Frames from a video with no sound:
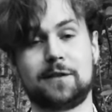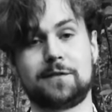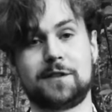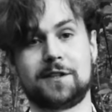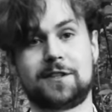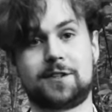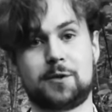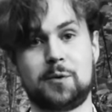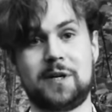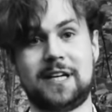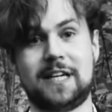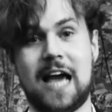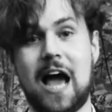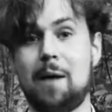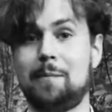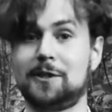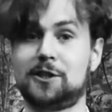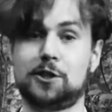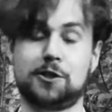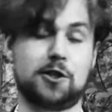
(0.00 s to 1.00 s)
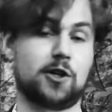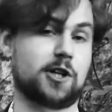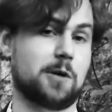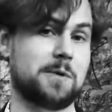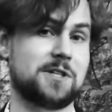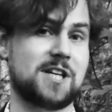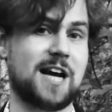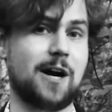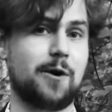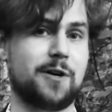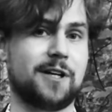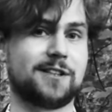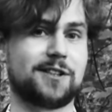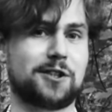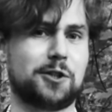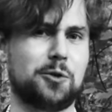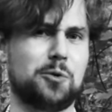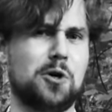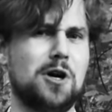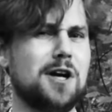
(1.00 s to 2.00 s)
of the three amateur
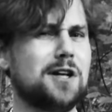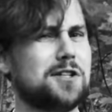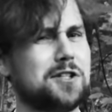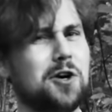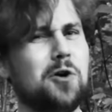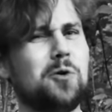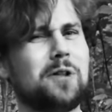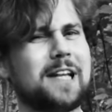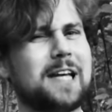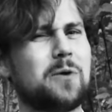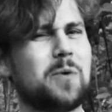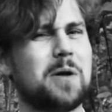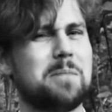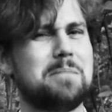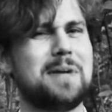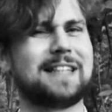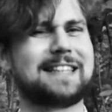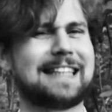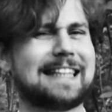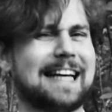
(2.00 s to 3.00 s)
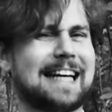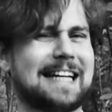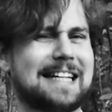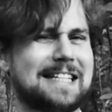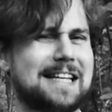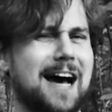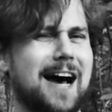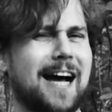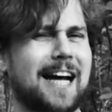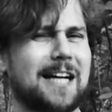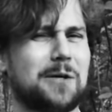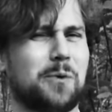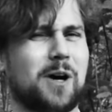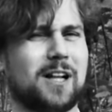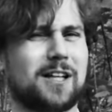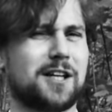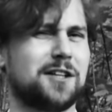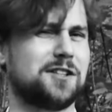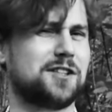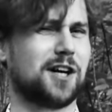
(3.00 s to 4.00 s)
documentarians who totally went missing and died
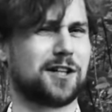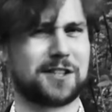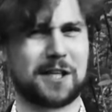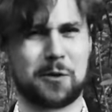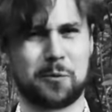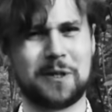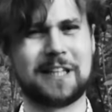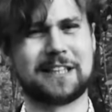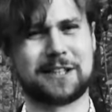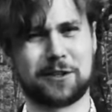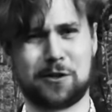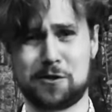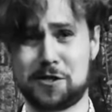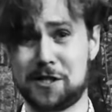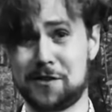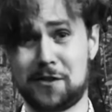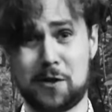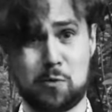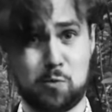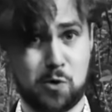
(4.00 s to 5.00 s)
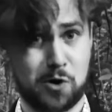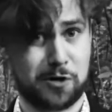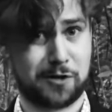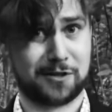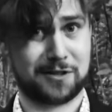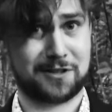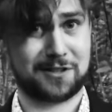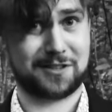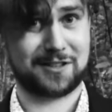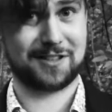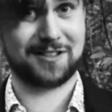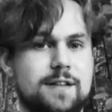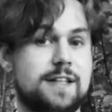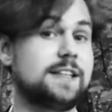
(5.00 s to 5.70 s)
while conducting research in the woods.